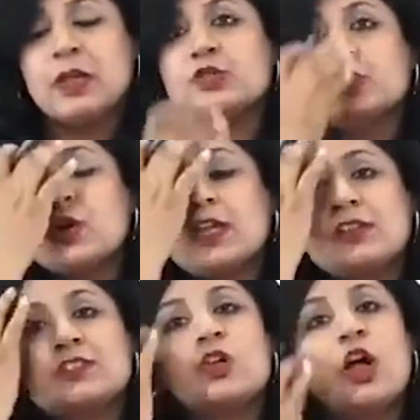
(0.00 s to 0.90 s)
So,
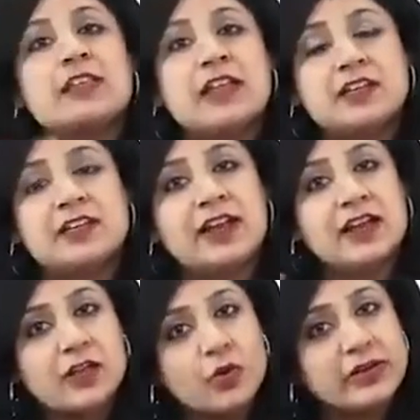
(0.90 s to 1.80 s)
it is not that it can
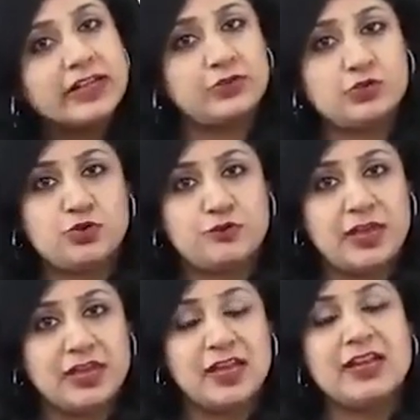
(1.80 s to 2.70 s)
occur only in
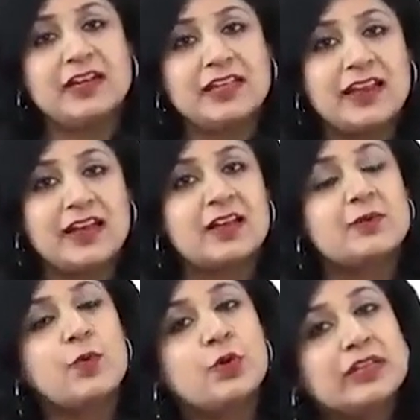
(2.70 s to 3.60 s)
pseudophakic, it can occur
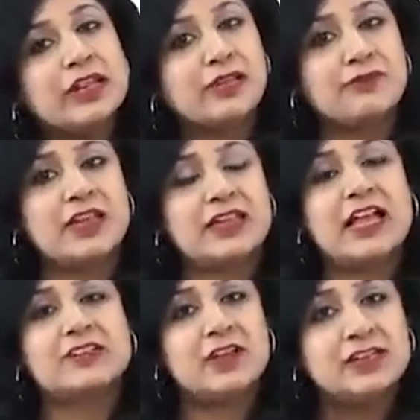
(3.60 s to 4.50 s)
both in
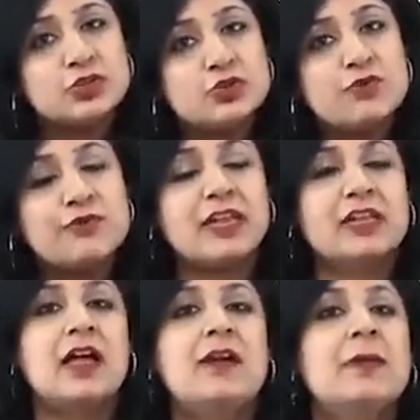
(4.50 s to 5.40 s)
aphakia as well as
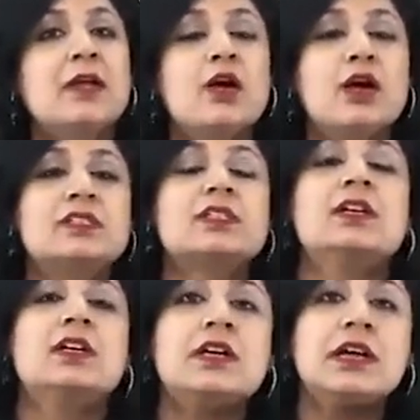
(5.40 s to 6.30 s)
pseudophakia, because
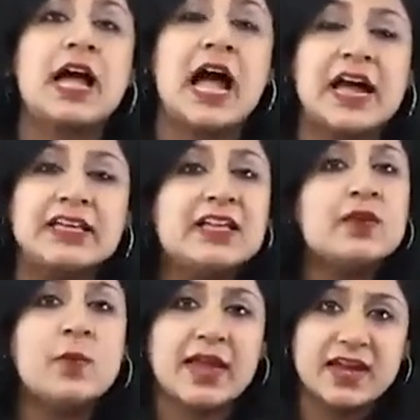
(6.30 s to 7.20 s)

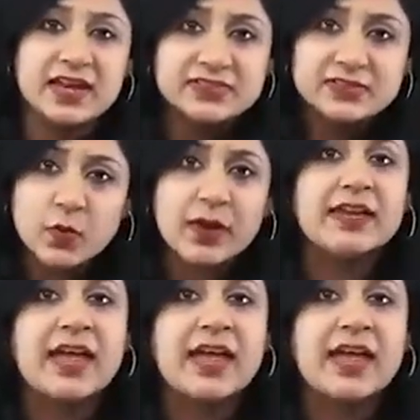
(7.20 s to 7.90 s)
either way it is going